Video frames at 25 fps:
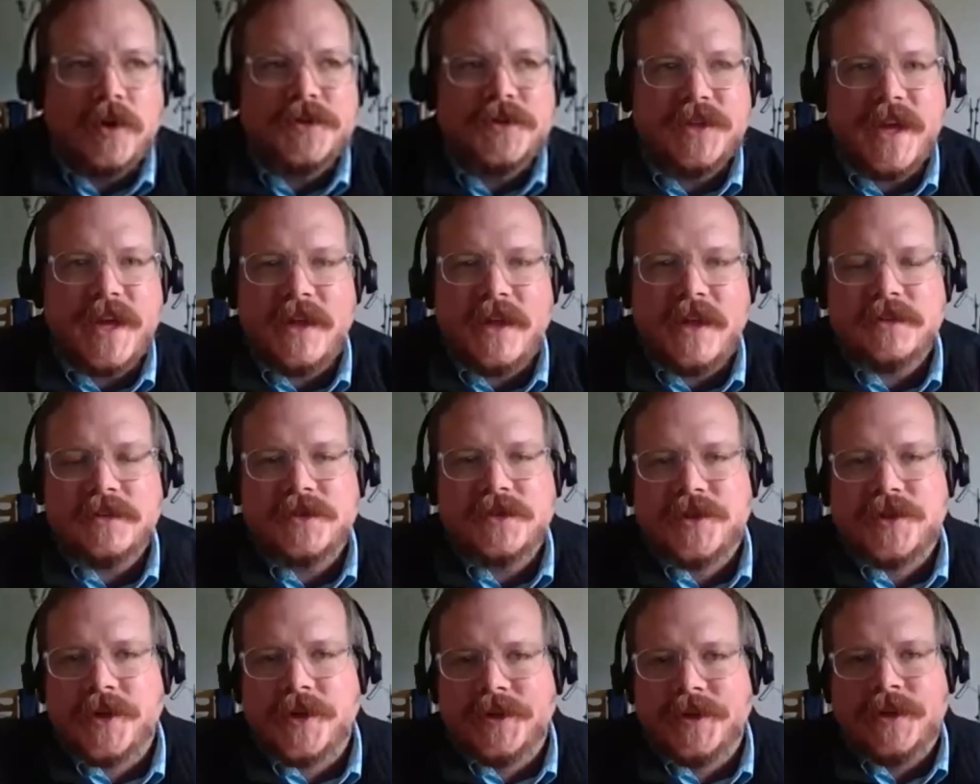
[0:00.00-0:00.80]
can
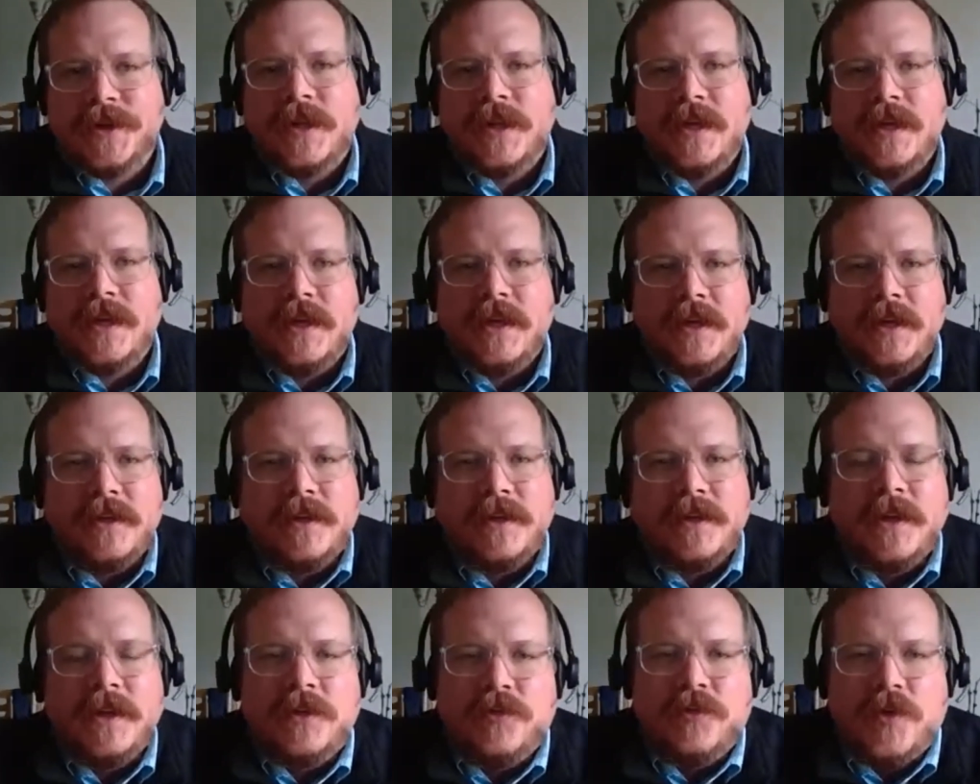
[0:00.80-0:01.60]

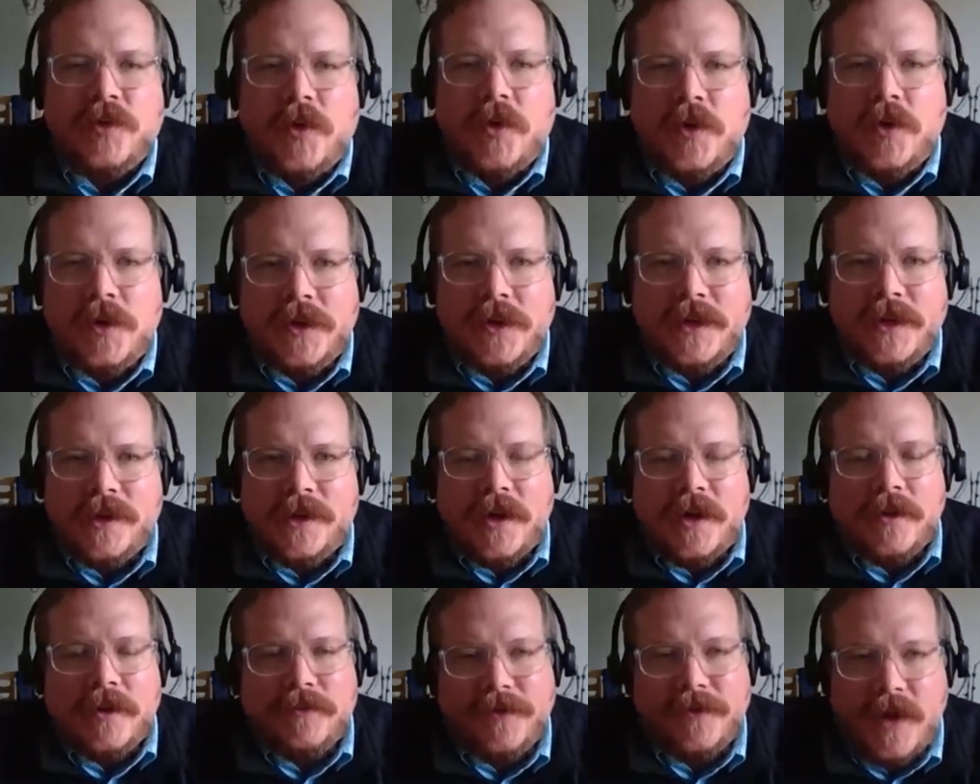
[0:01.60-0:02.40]
certainly enroll in
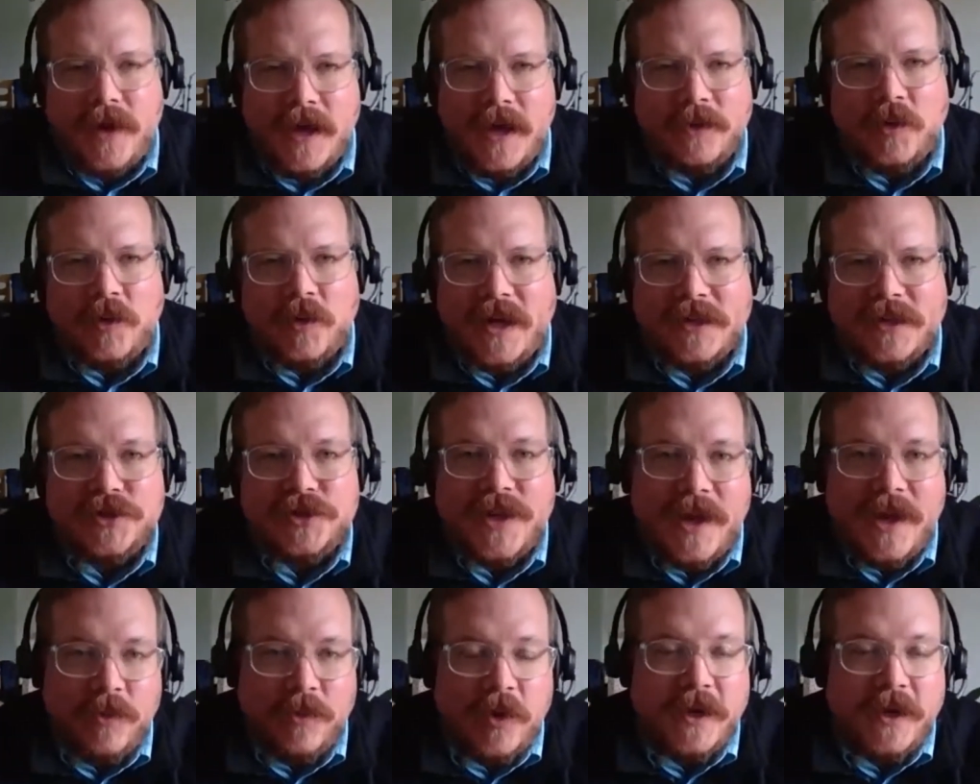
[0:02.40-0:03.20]
our Fraud Watch
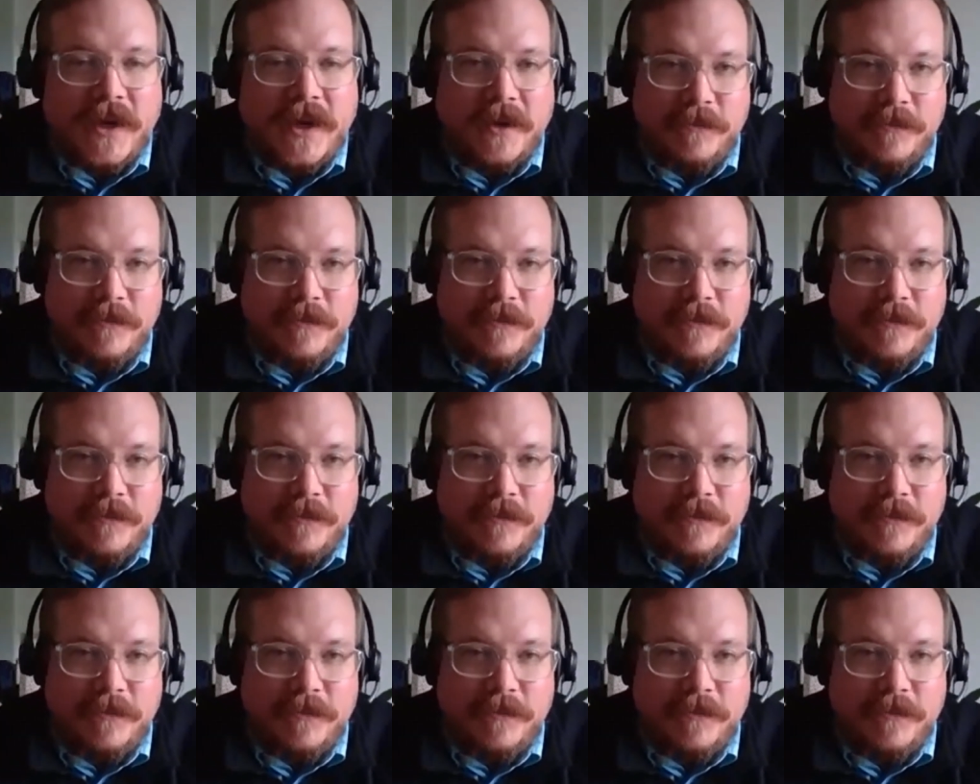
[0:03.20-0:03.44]
Network and